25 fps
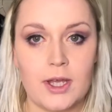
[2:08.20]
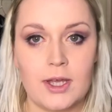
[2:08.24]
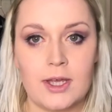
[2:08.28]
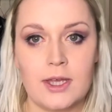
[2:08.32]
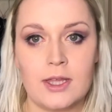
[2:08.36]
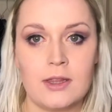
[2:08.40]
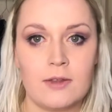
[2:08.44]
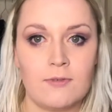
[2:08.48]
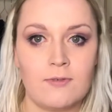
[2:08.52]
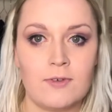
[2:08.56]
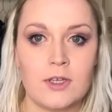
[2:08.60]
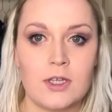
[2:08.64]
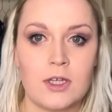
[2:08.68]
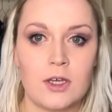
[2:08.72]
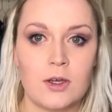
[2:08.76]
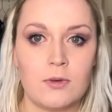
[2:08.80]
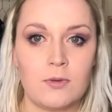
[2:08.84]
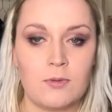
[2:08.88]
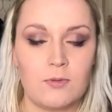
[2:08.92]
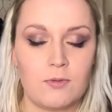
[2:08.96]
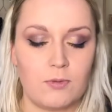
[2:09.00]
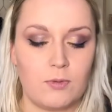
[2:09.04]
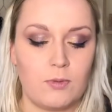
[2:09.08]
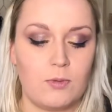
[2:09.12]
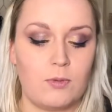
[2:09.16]
out in the video
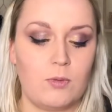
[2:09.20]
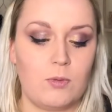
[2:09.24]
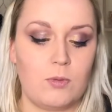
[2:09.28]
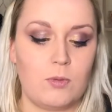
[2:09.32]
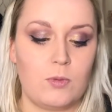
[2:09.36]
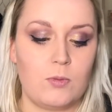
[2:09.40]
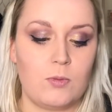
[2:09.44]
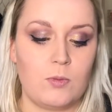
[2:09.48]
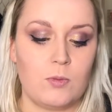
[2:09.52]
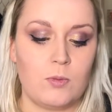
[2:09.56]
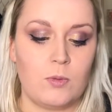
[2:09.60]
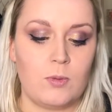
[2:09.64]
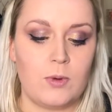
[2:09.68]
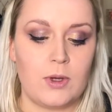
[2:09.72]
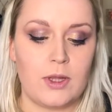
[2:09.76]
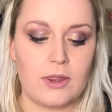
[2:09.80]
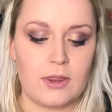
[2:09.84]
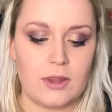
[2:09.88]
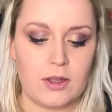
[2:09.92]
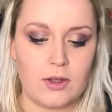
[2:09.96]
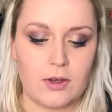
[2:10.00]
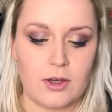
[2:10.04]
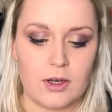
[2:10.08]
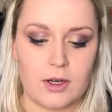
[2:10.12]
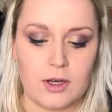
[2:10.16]

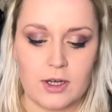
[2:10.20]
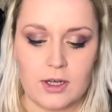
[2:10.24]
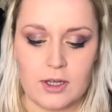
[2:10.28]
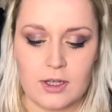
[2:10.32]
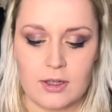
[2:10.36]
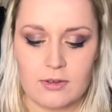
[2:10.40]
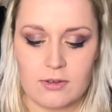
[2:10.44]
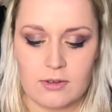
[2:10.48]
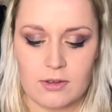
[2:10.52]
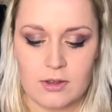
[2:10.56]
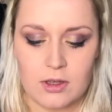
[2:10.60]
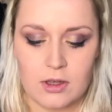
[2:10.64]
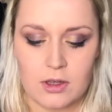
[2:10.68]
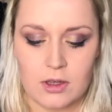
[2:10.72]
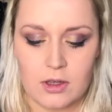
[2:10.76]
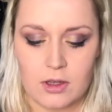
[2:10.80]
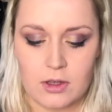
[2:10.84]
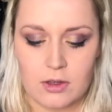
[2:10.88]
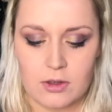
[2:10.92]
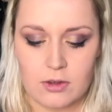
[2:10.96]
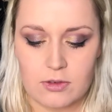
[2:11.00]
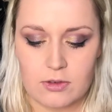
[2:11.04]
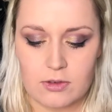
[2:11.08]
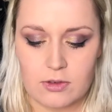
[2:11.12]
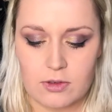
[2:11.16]
with you guys.
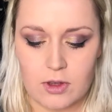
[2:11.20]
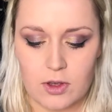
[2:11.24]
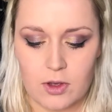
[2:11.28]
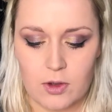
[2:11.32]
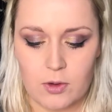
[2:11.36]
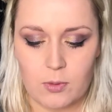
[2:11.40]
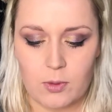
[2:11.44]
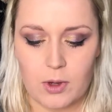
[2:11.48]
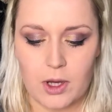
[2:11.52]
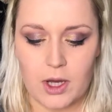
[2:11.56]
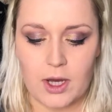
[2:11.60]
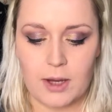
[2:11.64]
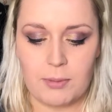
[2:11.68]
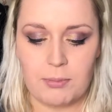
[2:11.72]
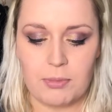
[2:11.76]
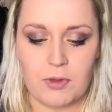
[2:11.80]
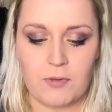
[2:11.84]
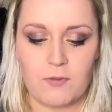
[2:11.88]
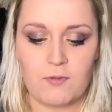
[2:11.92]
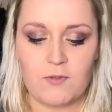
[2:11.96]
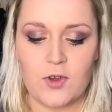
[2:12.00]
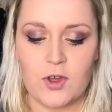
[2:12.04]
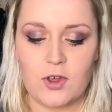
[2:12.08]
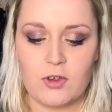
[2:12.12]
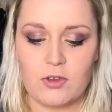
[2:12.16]
So
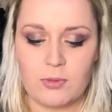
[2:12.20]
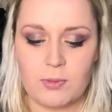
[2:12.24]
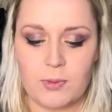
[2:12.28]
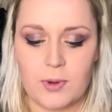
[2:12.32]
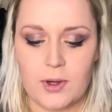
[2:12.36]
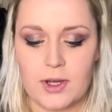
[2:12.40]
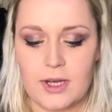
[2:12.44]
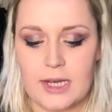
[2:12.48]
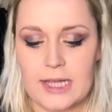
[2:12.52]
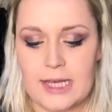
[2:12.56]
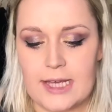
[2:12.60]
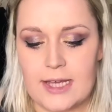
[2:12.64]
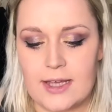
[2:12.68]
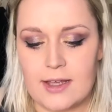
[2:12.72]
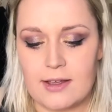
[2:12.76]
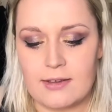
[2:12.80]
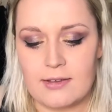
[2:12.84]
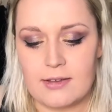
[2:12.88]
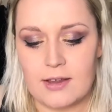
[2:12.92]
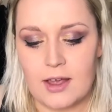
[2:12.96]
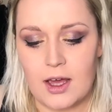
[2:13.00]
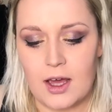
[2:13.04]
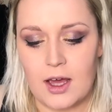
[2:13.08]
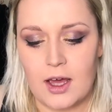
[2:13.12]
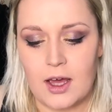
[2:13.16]
the first one
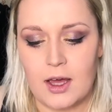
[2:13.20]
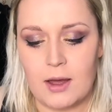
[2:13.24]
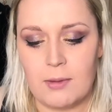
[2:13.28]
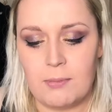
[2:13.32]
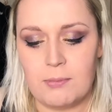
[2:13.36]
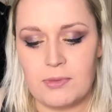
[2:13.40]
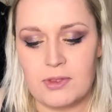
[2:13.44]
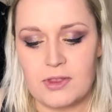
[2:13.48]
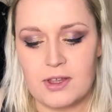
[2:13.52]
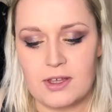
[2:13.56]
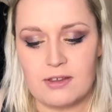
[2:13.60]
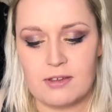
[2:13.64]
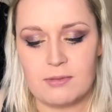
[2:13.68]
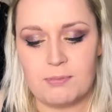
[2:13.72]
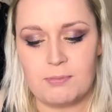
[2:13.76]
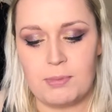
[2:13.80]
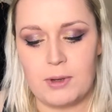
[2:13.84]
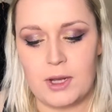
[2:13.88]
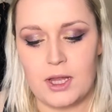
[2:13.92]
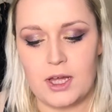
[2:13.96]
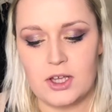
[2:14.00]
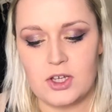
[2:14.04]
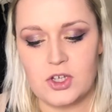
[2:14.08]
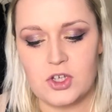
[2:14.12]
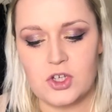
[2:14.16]
is this
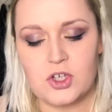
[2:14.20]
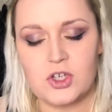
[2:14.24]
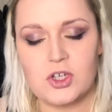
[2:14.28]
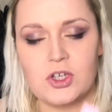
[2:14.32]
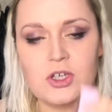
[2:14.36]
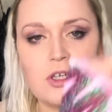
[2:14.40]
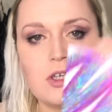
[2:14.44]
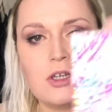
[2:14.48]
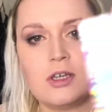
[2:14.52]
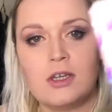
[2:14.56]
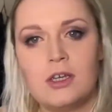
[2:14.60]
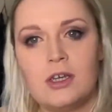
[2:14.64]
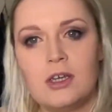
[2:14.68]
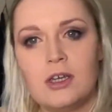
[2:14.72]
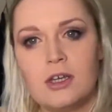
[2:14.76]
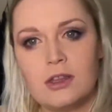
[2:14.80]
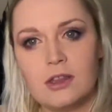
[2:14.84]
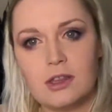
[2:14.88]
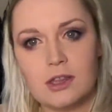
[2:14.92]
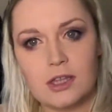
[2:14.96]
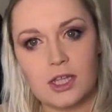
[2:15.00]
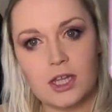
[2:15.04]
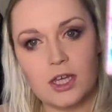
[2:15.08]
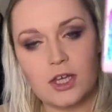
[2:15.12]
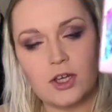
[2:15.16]
blush
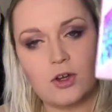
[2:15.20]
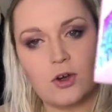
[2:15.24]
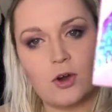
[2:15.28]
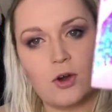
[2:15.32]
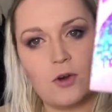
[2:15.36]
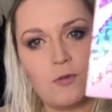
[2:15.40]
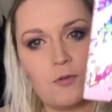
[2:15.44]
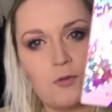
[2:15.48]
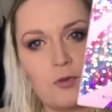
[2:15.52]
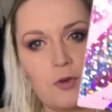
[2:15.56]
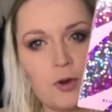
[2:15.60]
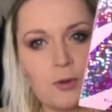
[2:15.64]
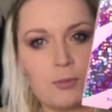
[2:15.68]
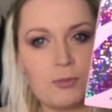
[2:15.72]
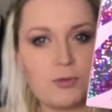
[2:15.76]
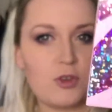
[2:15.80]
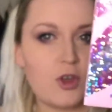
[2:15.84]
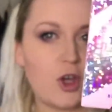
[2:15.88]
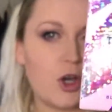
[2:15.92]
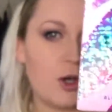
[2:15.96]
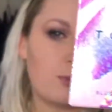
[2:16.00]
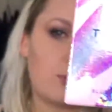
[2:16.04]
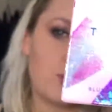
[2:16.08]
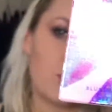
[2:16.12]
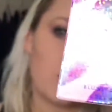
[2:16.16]
that I got from
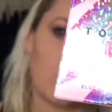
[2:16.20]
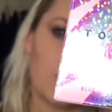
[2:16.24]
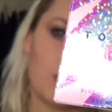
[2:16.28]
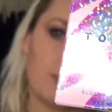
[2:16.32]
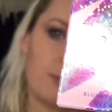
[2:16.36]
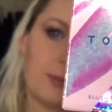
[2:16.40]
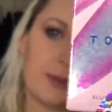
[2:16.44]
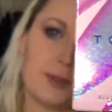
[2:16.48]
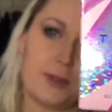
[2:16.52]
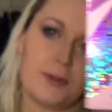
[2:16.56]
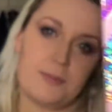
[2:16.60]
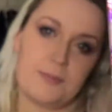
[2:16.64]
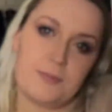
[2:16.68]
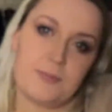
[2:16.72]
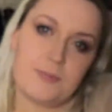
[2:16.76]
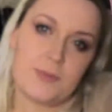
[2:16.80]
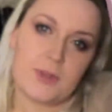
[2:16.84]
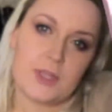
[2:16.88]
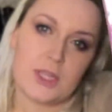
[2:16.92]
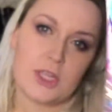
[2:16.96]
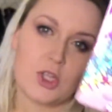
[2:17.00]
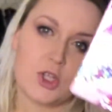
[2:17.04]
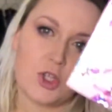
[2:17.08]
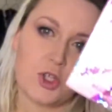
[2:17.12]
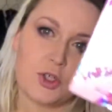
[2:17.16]
Topshop.
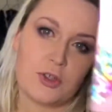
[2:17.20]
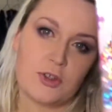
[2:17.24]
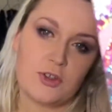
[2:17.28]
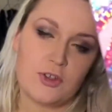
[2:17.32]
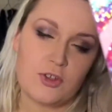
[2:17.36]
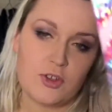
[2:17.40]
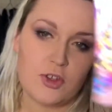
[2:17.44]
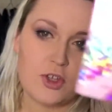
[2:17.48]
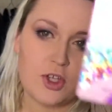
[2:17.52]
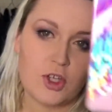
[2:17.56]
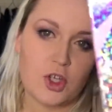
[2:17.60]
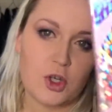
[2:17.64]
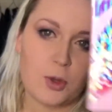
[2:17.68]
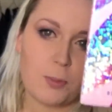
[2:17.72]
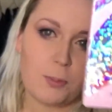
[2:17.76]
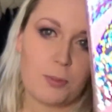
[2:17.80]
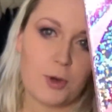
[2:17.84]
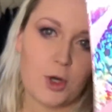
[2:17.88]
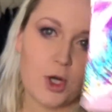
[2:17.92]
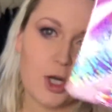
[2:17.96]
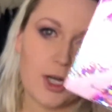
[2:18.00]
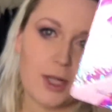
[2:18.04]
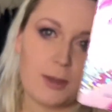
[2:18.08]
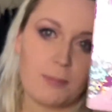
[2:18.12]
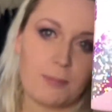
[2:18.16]
It was such a
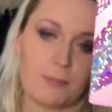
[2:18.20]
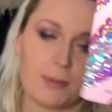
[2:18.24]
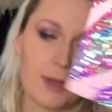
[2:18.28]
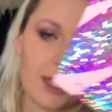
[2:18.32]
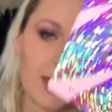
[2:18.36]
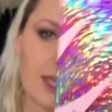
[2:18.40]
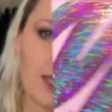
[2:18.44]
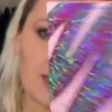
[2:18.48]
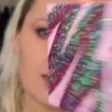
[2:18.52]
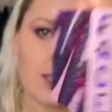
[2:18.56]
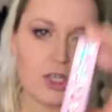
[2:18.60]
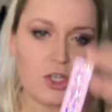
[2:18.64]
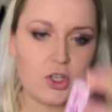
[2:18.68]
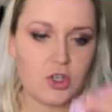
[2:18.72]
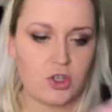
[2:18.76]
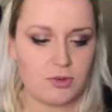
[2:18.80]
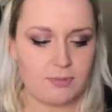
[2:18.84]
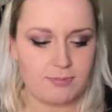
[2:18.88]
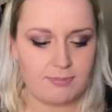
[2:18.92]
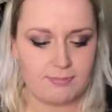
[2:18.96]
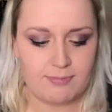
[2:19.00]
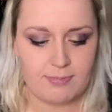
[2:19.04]
pretty package.